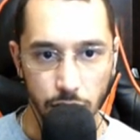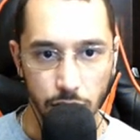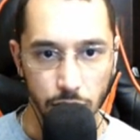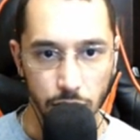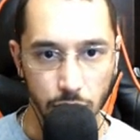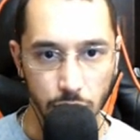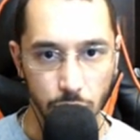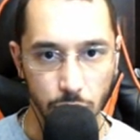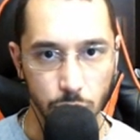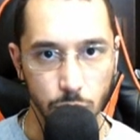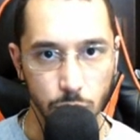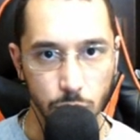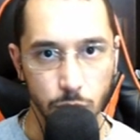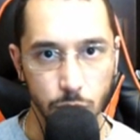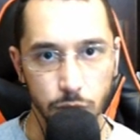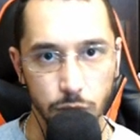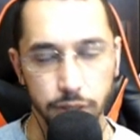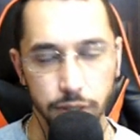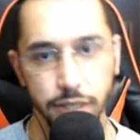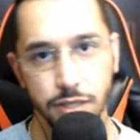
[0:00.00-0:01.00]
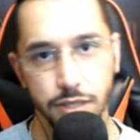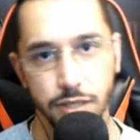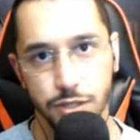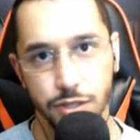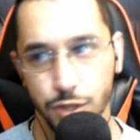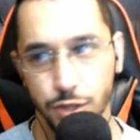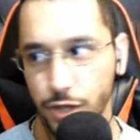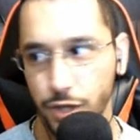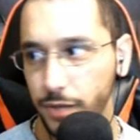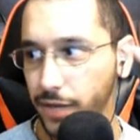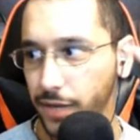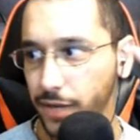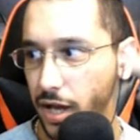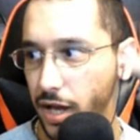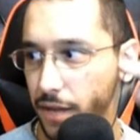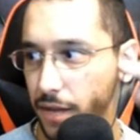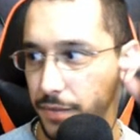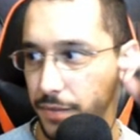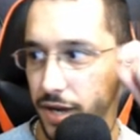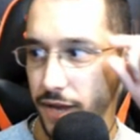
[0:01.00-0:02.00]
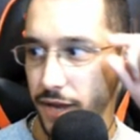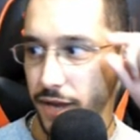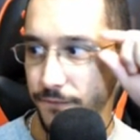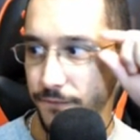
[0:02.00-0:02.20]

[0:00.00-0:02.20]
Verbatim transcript: Hello, ladies and gentlemen, I'm